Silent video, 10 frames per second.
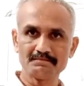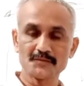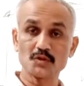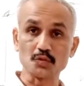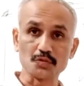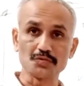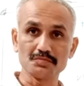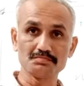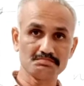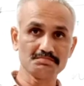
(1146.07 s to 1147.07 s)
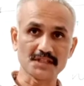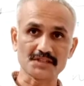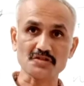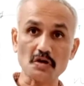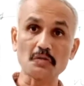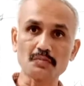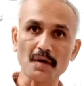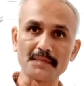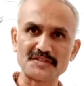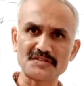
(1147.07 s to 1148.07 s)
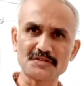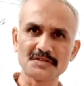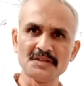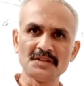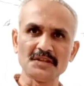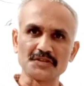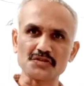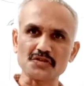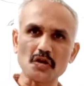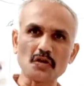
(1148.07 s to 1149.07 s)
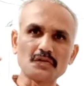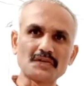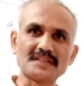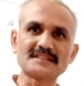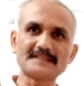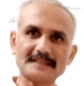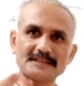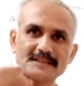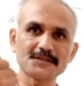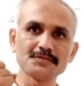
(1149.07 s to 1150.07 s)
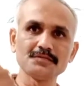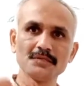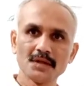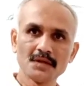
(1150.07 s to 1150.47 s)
So, a strong promise. A strong, decisive